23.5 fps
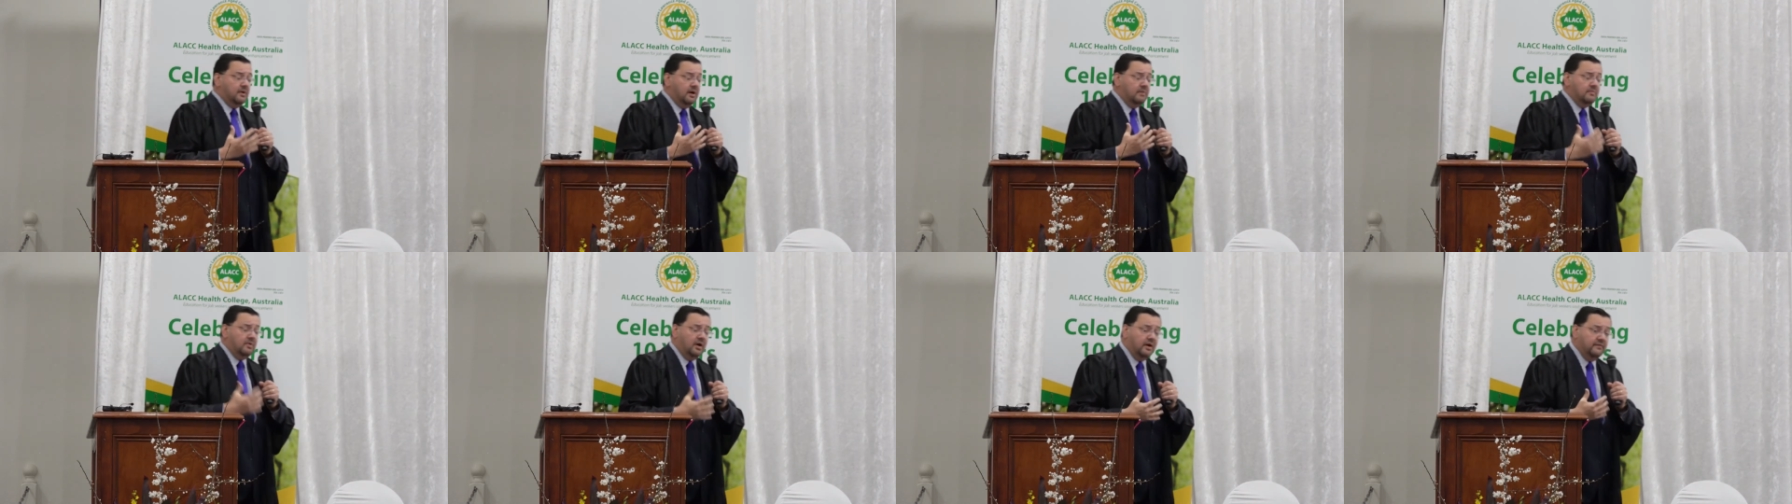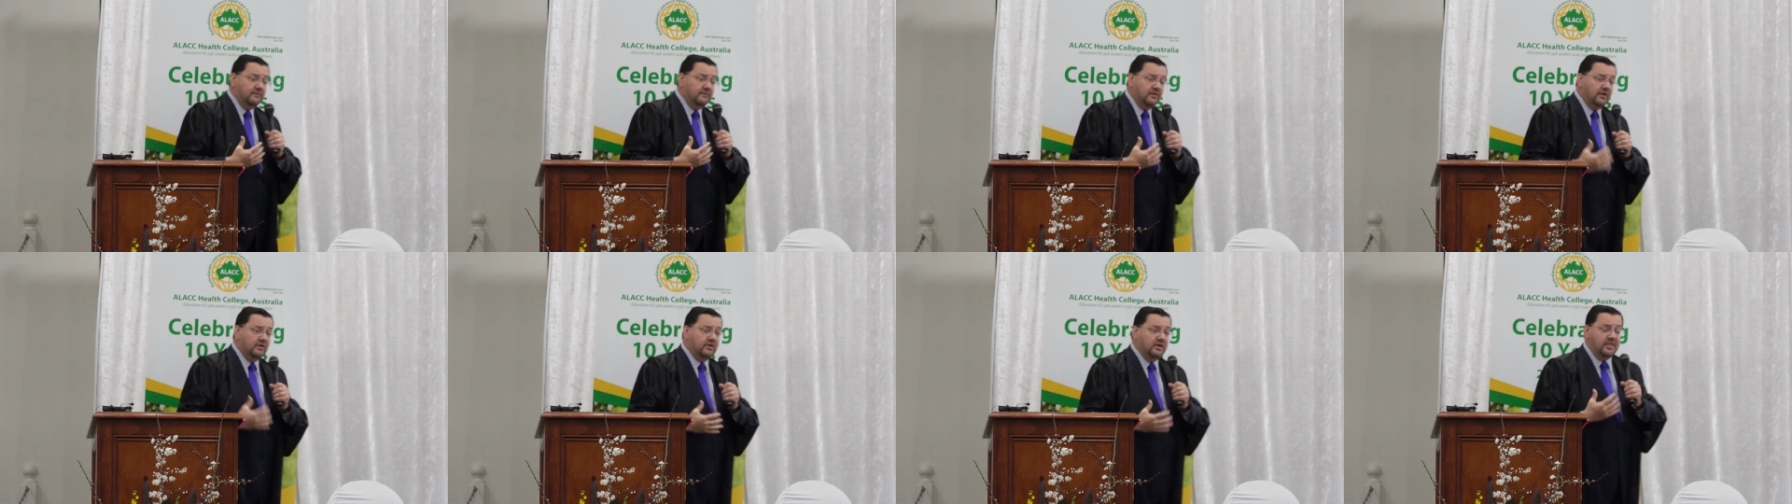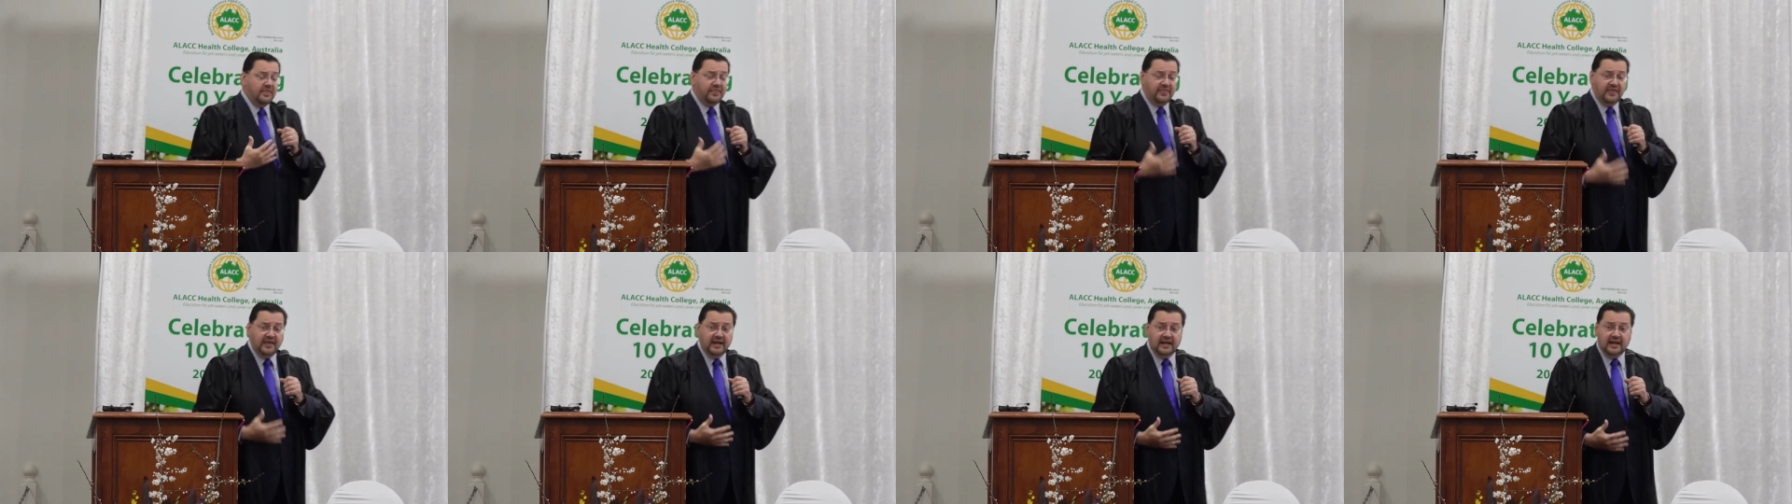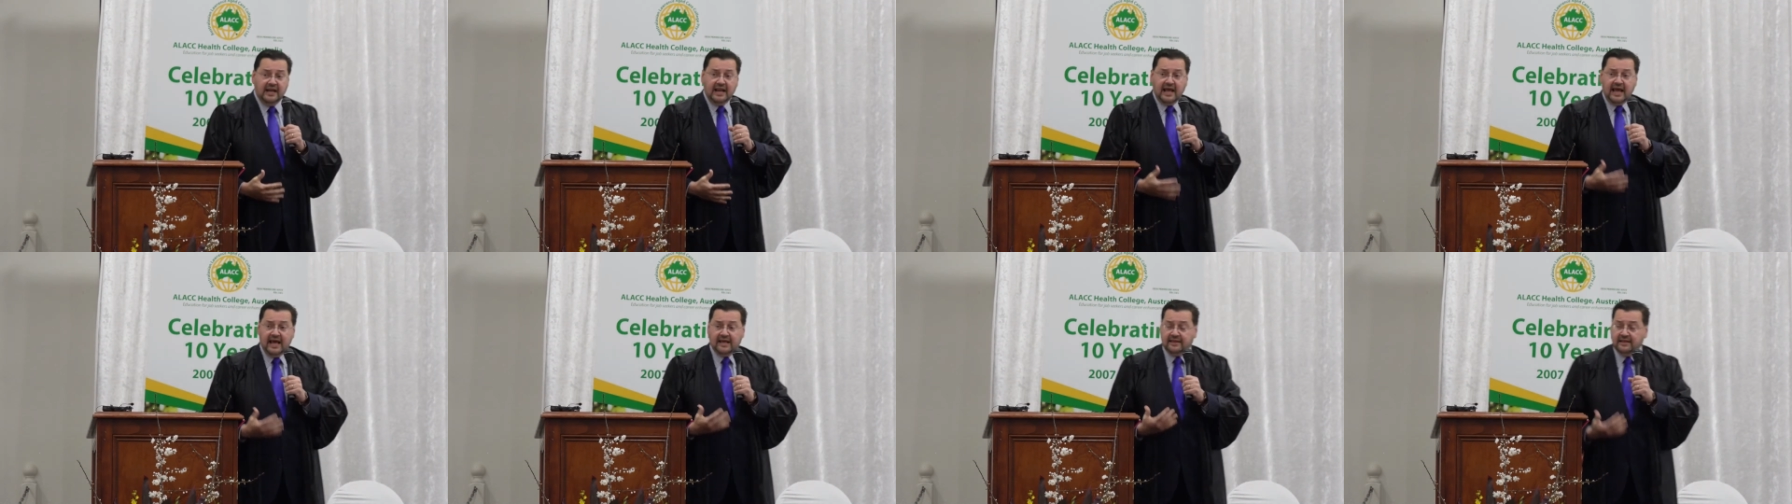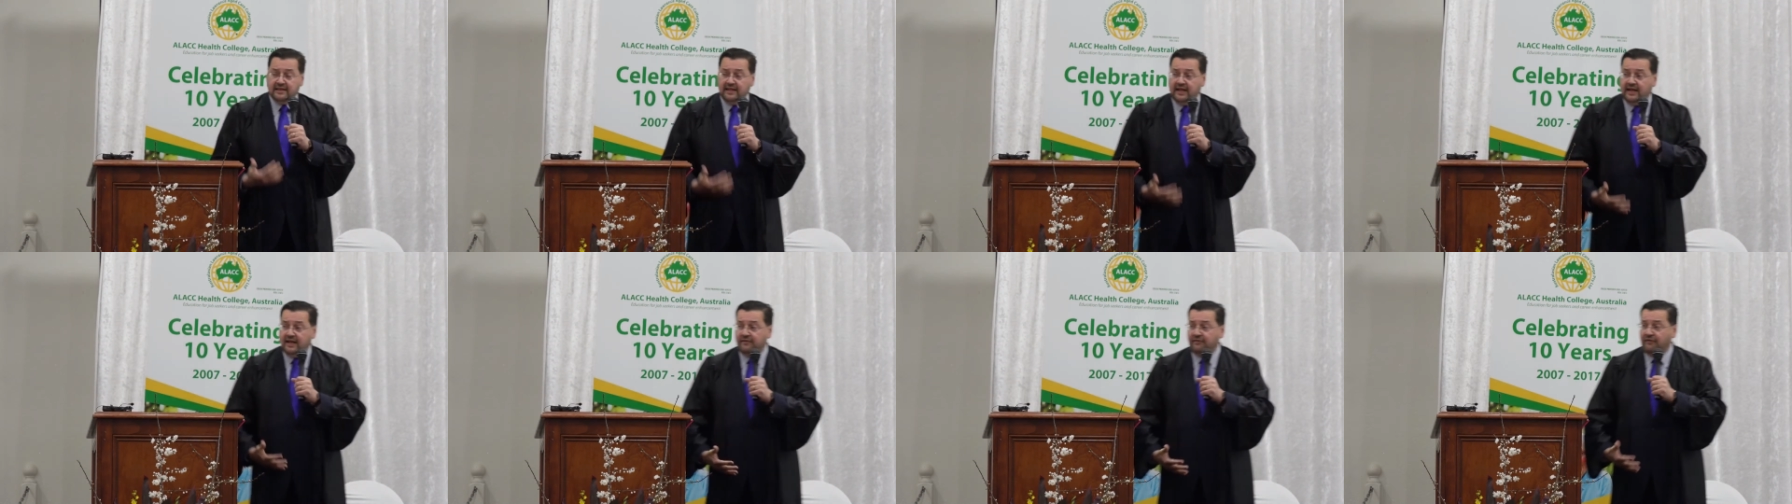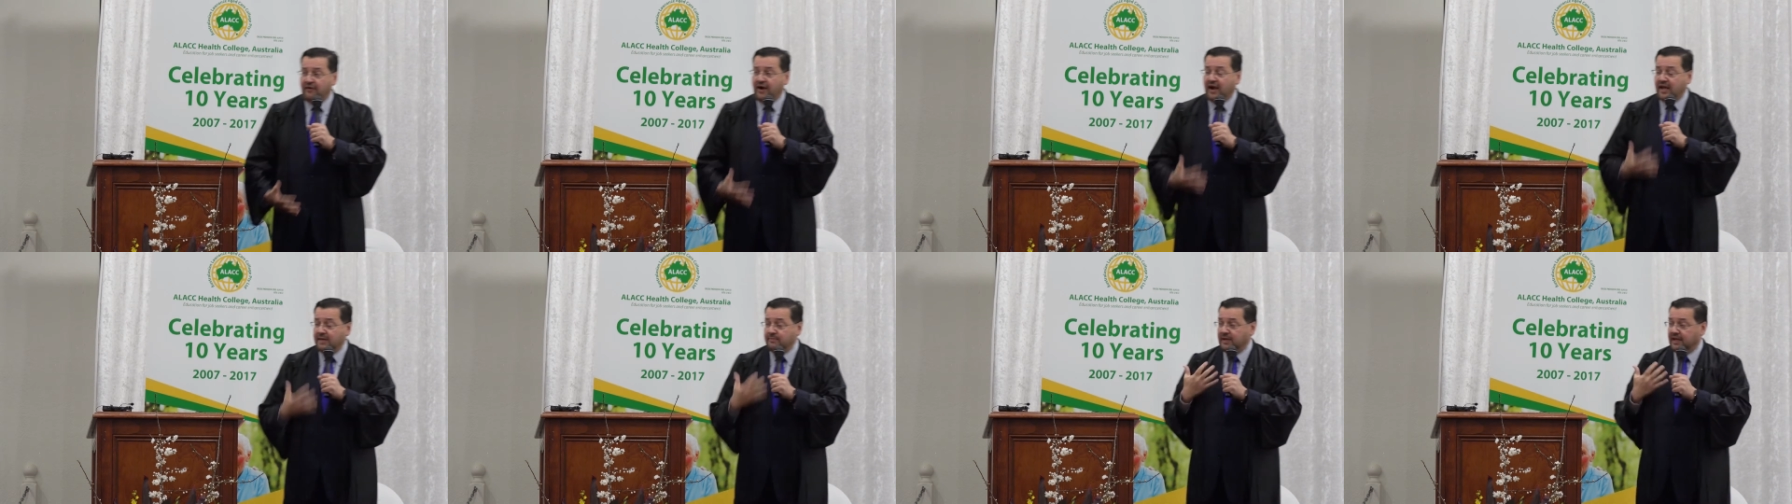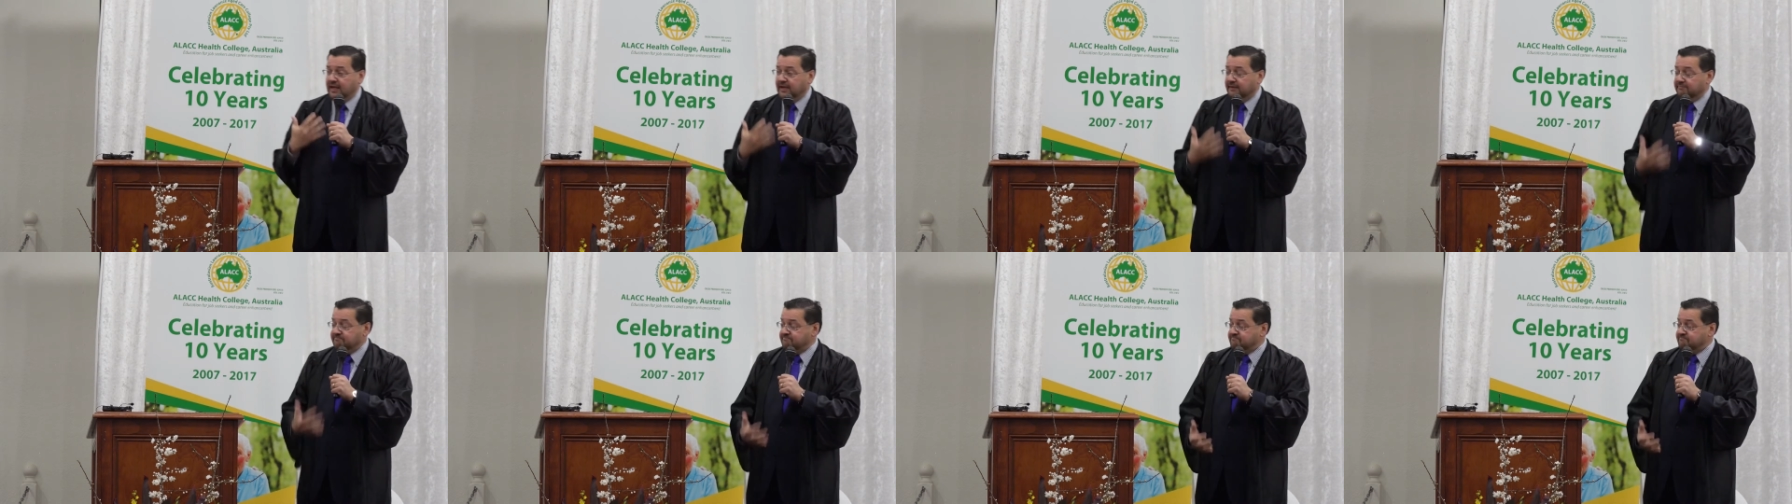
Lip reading: my very thin athletic frame here,